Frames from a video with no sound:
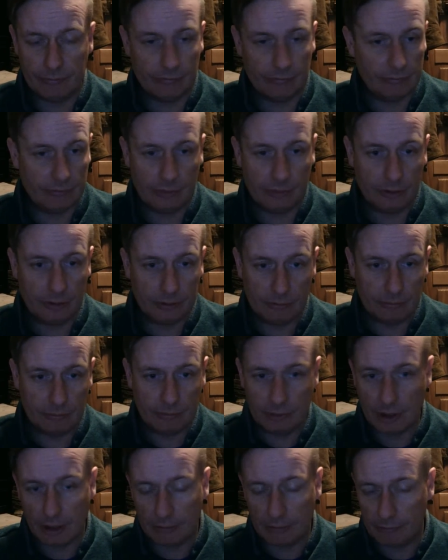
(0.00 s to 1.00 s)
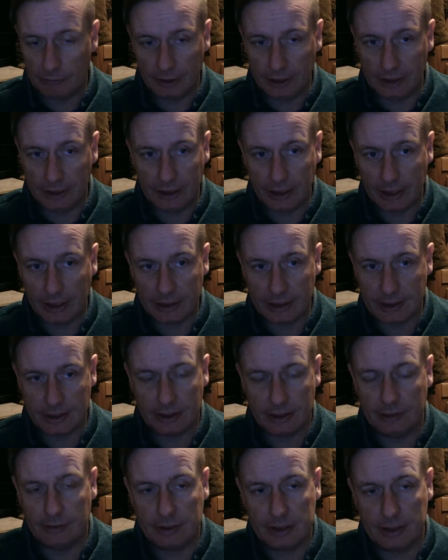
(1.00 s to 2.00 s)
not really any
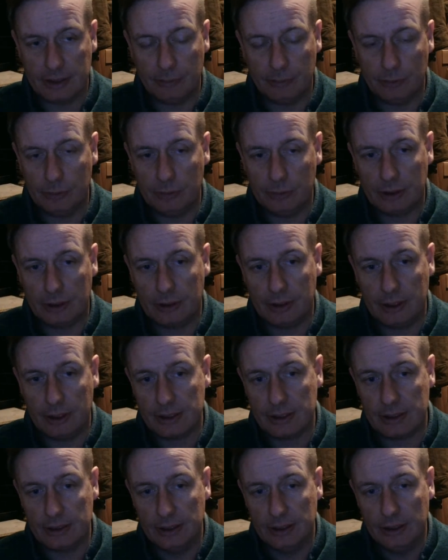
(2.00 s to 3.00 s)
seriously wounded guys.